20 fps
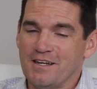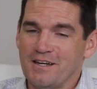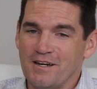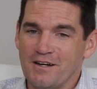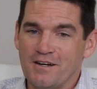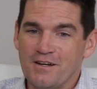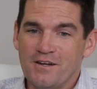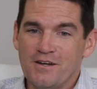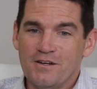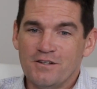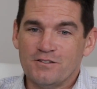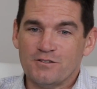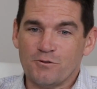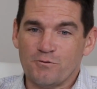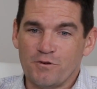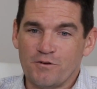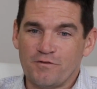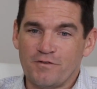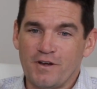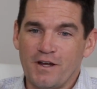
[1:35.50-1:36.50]
And so
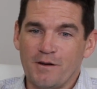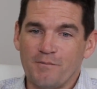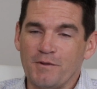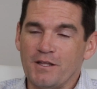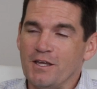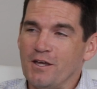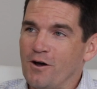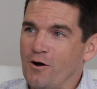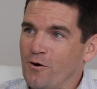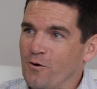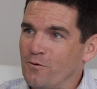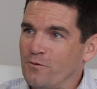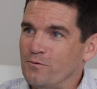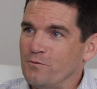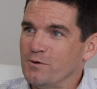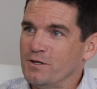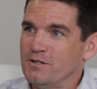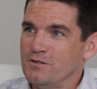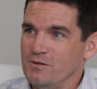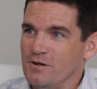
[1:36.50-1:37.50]
we're family owned.
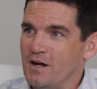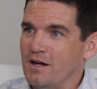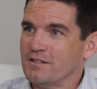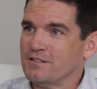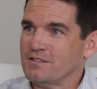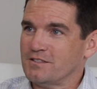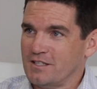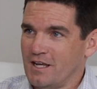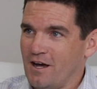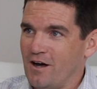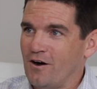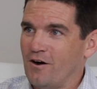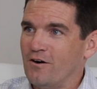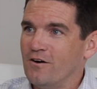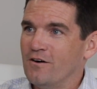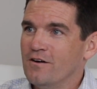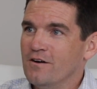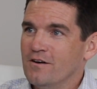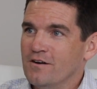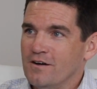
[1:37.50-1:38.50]
We do not sell.